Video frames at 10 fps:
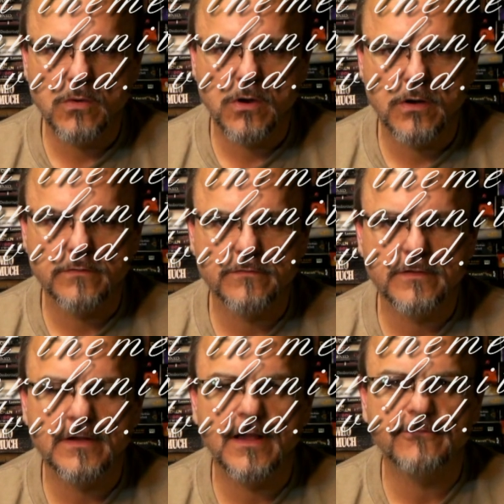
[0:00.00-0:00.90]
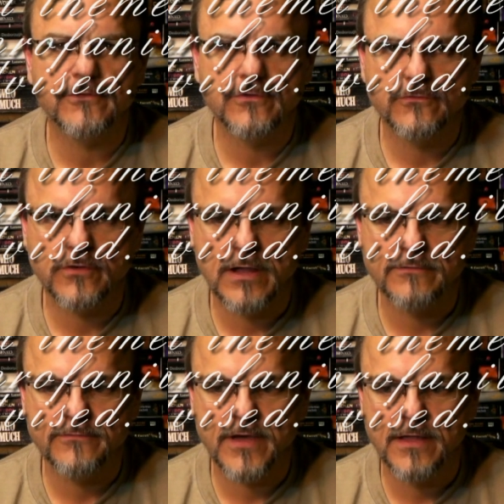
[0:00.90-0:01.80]
cartons in an effort to try and
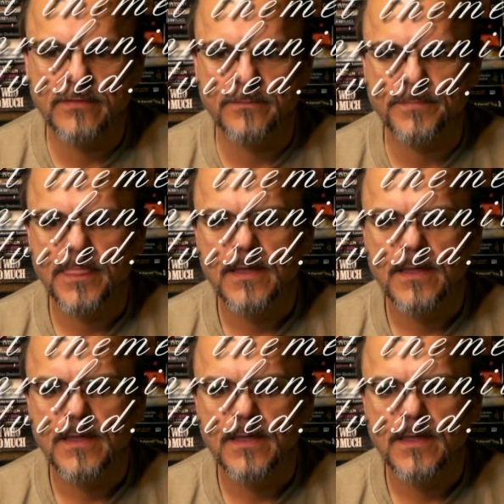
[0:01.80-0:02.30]
find them.